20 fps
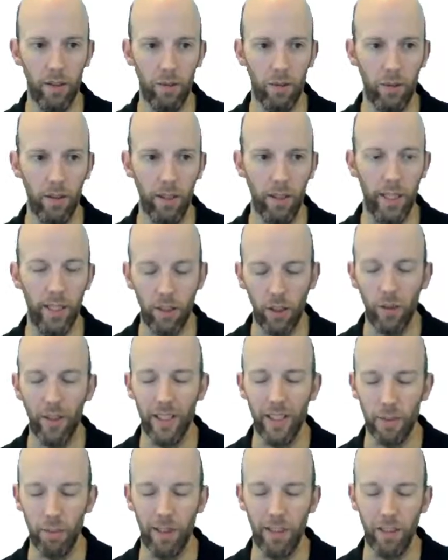yeah, don't
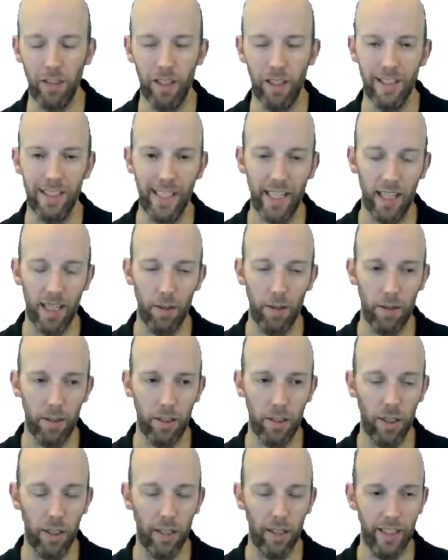expect an IT
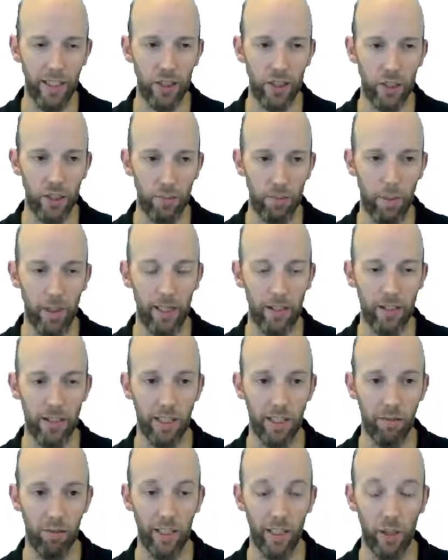guy, just because
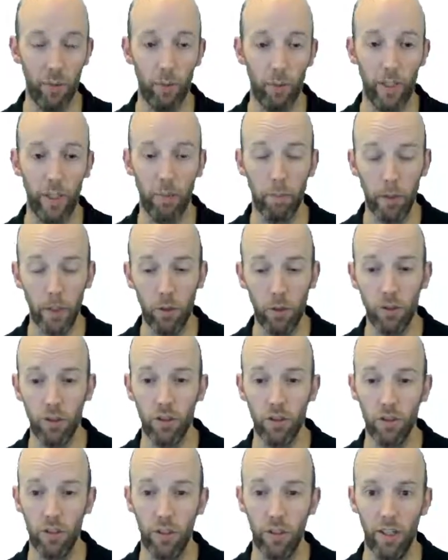they're really good with
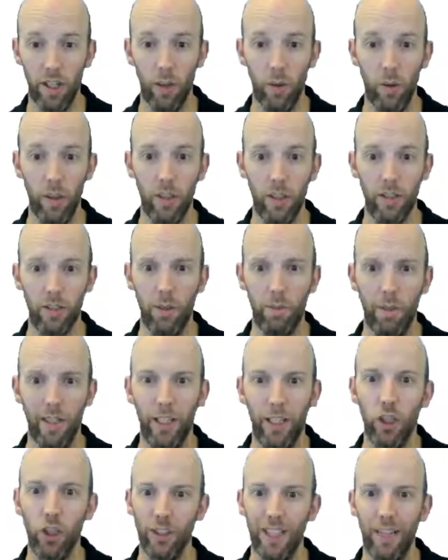computers, to know that
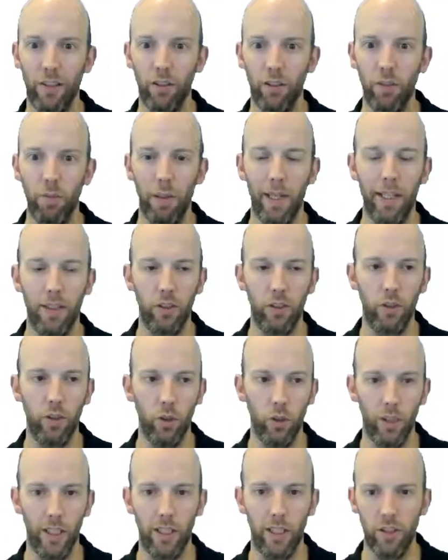something looks out of place on
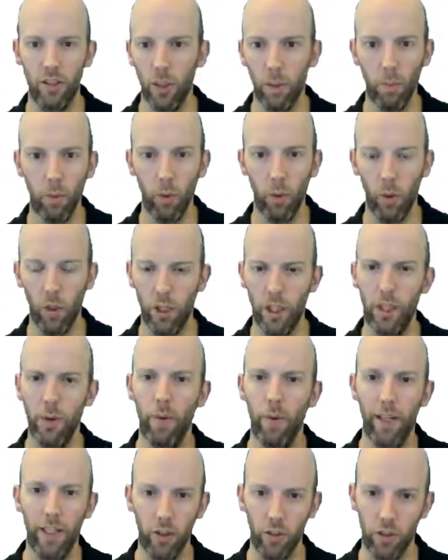your desktop, or that
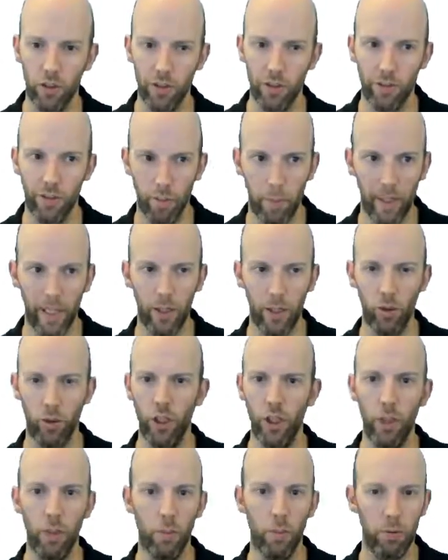new icons have appeared, or
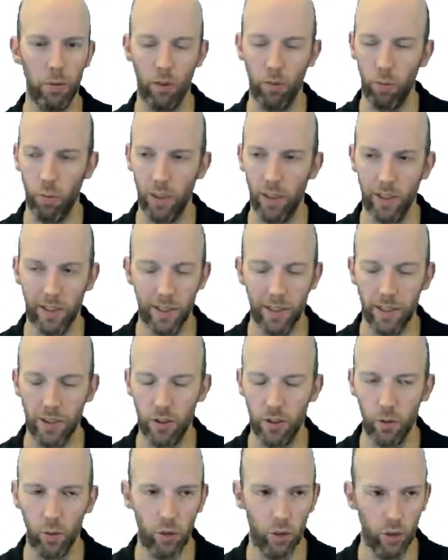new software is
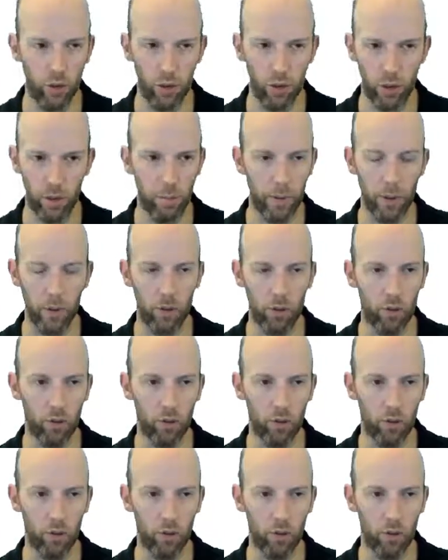installed on your computer or